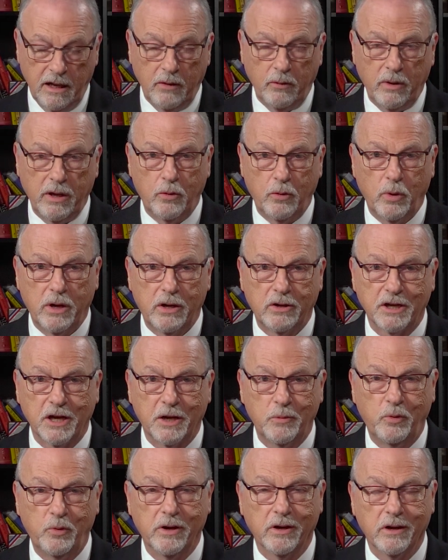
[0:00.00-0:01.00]
Well,
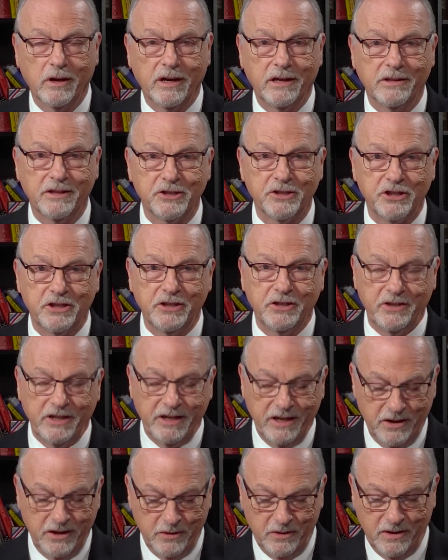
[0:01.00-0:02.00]
welcome. We are in the
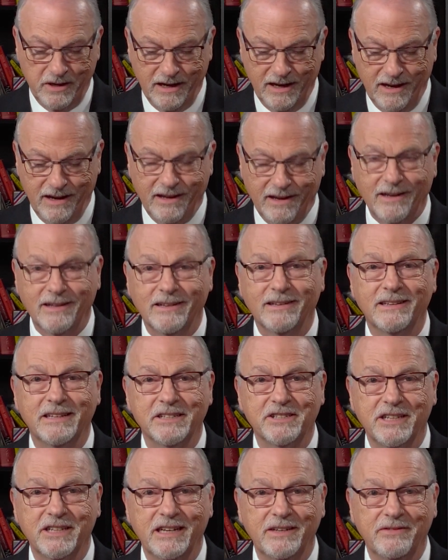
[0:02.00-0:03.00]
studio
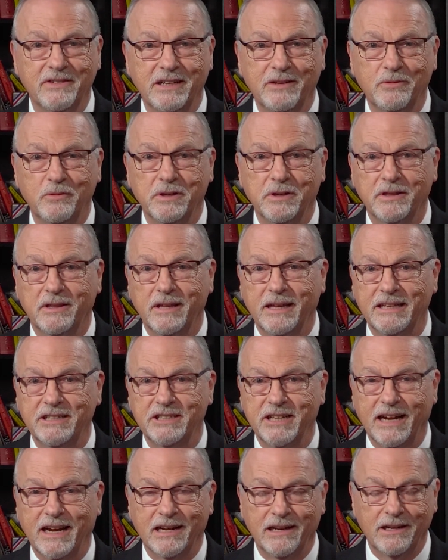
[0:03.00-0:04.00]
this evening with
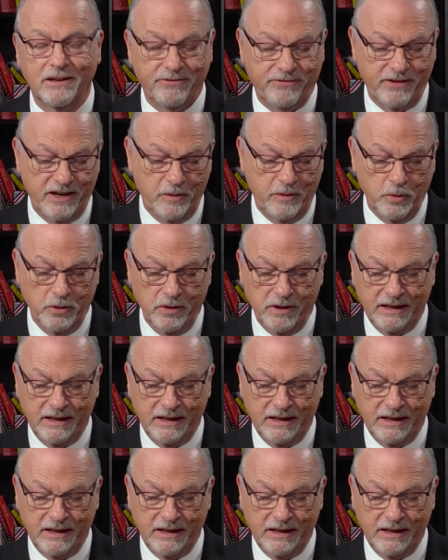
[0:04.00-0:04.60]
Jack Lefebvre.